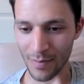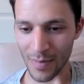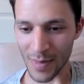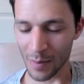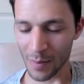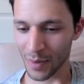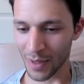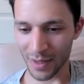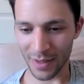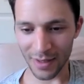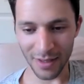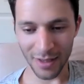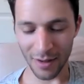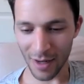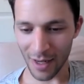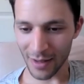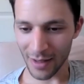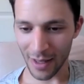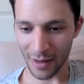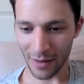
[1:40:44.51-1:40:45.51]
but you know,
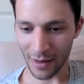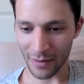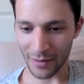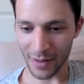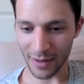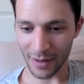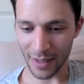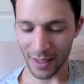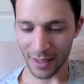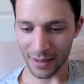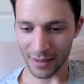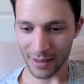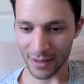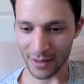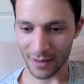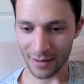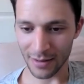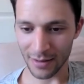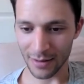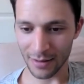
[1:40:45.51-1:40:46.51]
I, I think
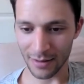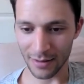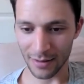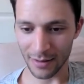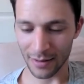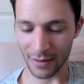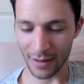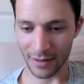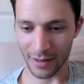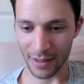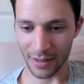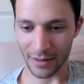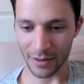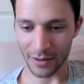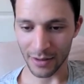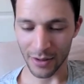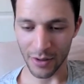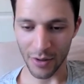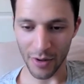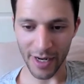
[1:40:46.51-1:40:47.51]
that's
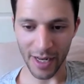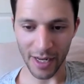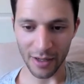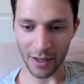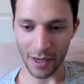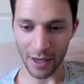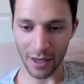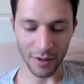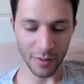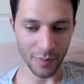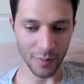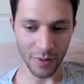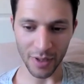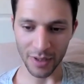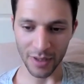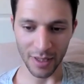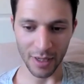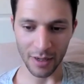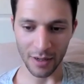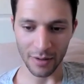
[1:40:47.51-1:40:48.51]
it's great how, how you put
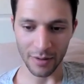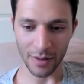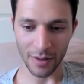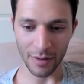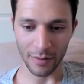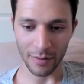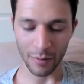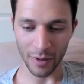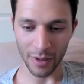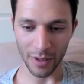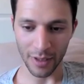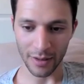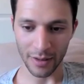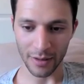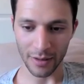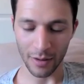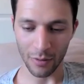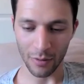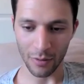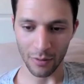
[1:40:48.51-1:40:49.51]
it there, and
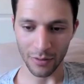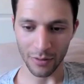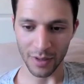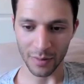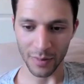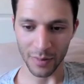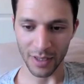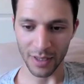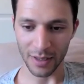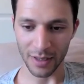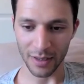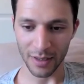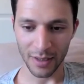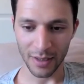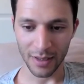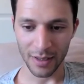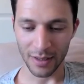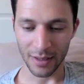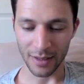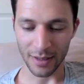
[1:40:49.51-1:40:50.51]
really ultimately,
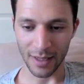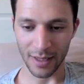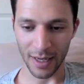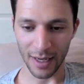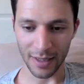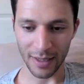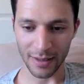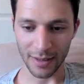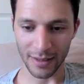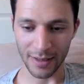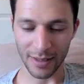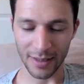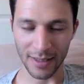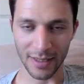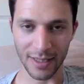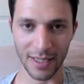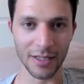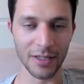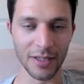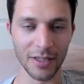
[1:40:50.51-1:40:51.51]
God is is
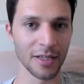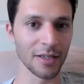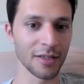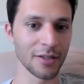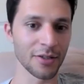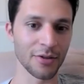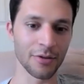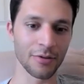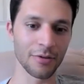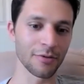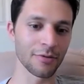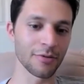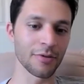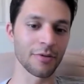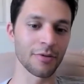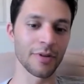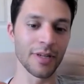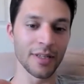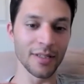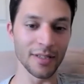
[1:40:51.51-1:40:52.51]
teaching us through
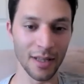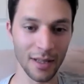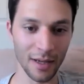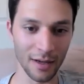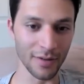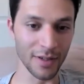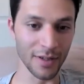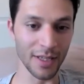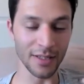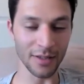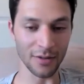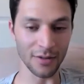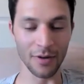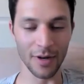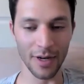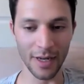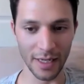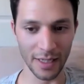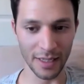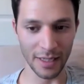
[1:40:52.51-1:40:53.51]
through His love and His
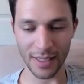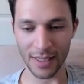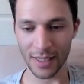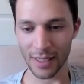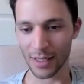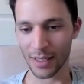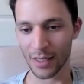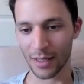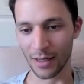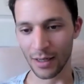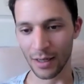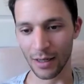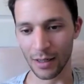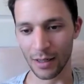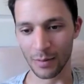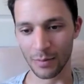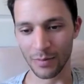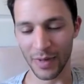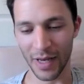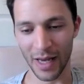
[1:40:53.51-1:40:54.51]
grace
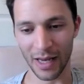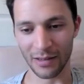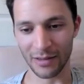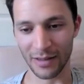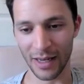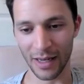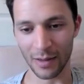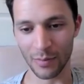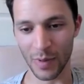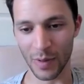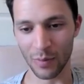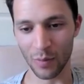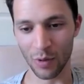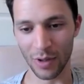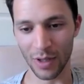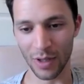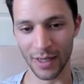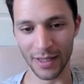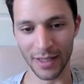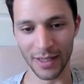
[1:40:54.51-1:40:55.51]
um, how how to be more
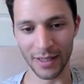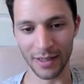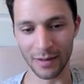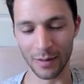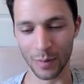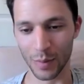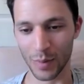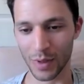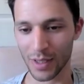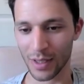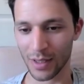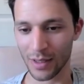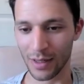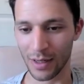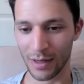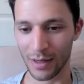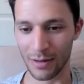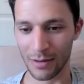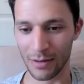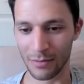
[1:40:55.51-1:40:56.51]
like Him,
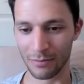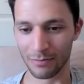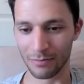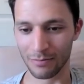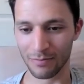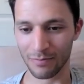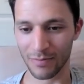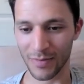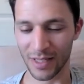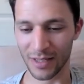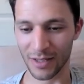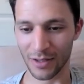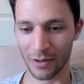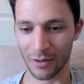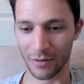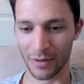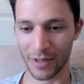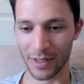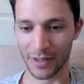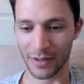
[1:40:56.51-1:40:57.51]
um, and
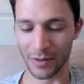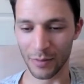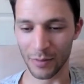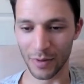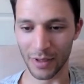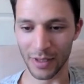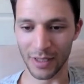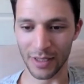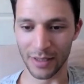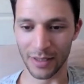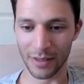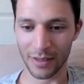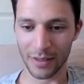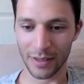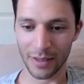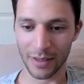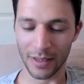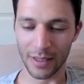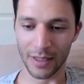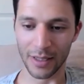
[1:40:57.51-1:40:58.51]
so it's really
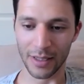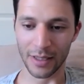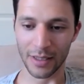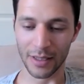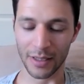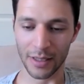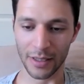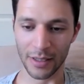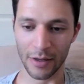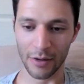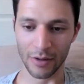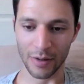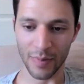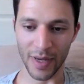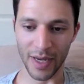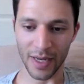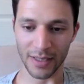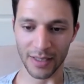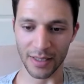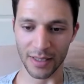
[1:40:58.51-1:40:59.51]
it, it goes
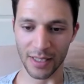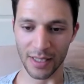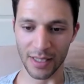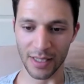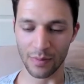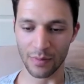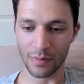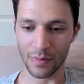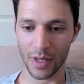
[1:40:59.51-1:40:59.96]
back to just